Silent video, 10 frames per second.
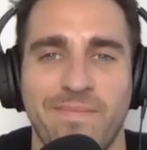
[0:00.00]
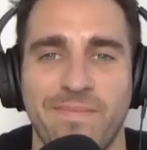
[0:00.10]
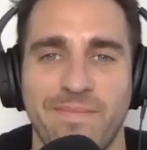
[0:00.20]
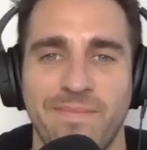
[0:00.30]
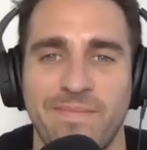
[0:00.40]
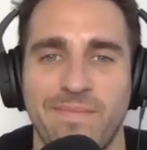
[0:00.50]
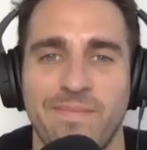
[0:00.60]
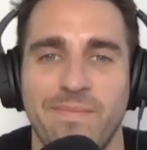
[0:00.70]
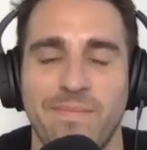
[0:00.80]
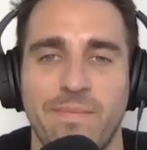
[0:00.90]

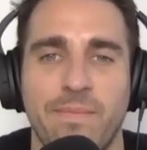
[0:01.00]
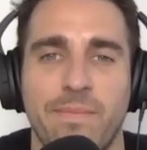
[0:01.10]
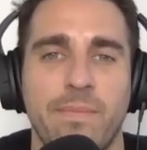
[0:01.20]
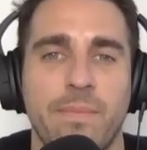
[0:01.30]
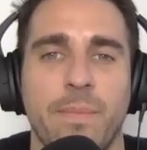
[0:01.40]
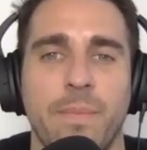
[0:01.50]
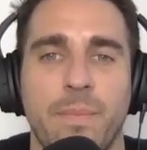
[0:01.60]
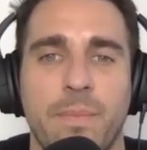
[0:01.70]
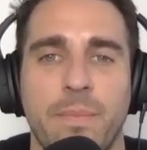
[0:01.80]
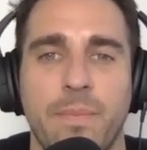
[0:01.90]

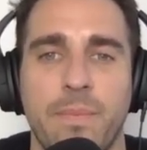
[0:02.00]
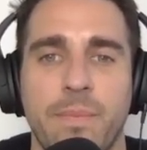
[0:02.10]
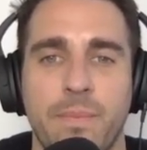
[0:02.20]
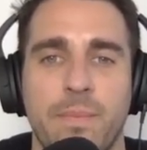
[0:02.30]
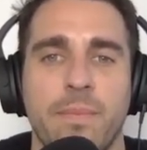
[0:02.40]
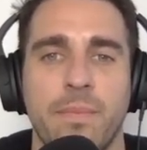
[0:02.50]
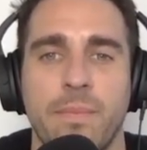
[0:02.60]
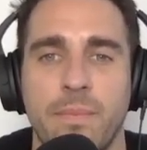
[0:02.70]
(silent)